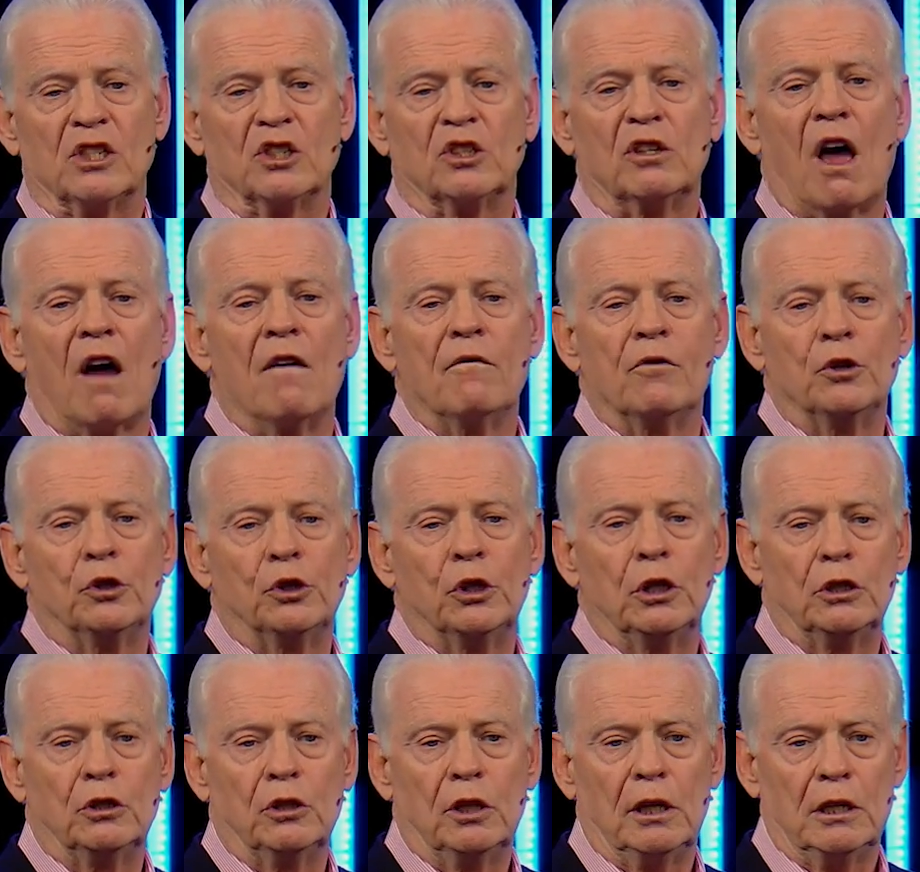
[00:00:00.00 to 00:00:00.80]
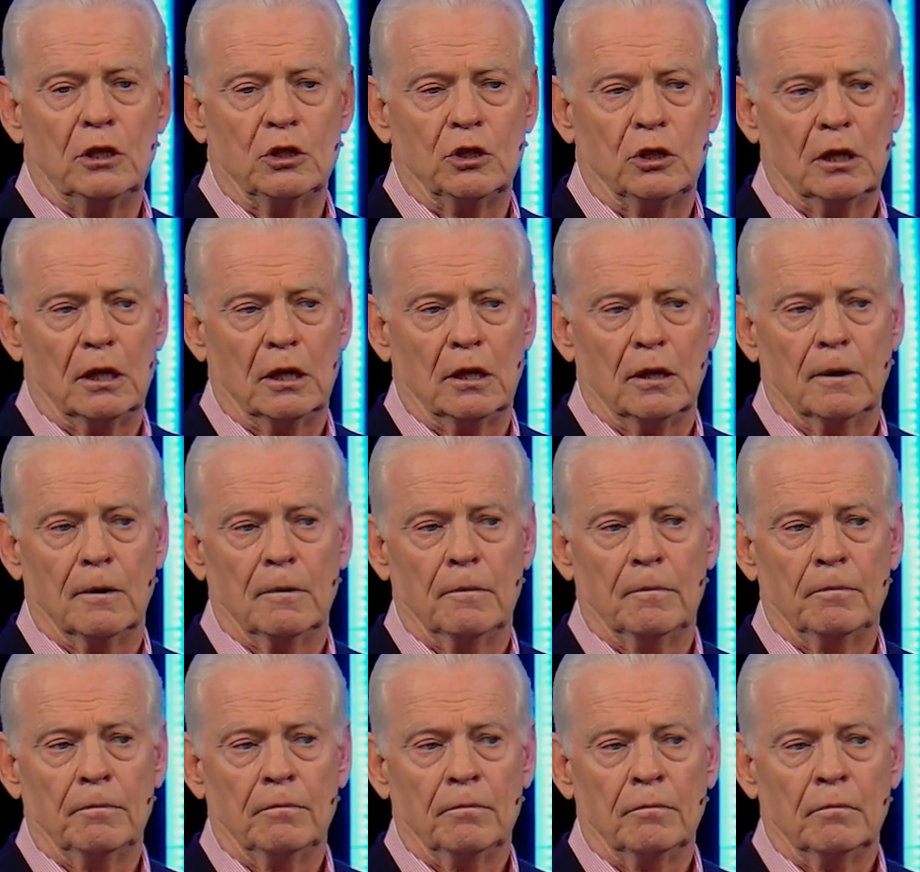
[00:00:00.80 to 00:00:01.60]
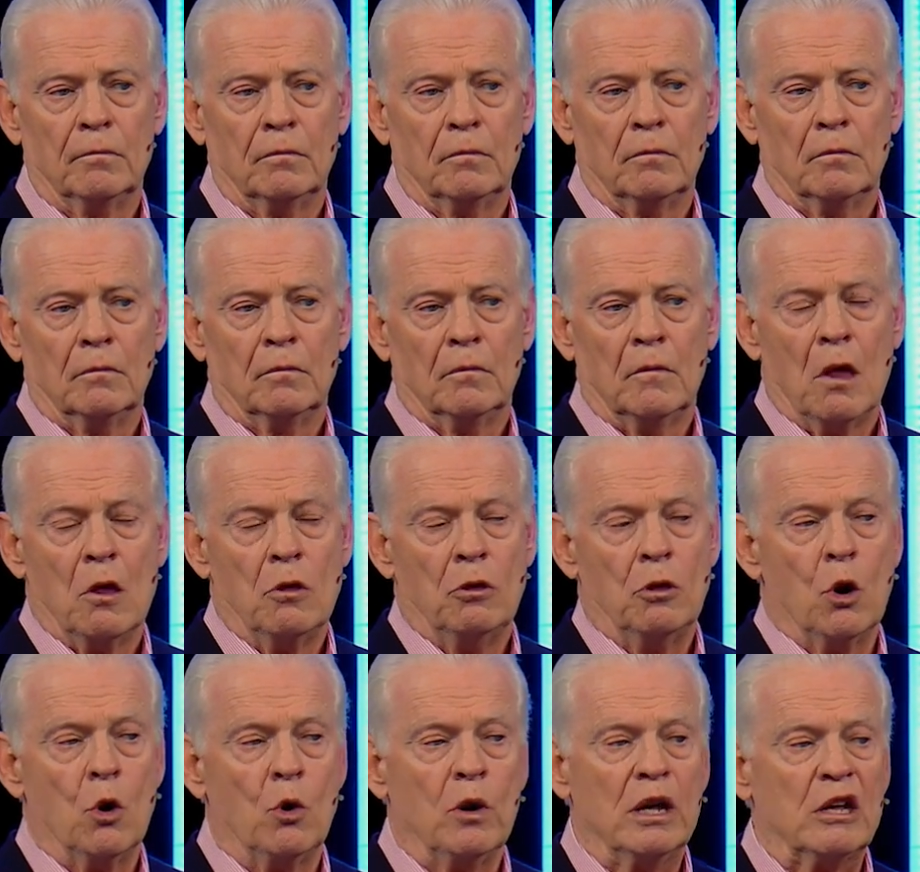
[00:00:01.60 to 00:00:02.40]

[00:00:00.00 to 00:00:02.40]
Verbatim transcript: sovereignty teaching. No,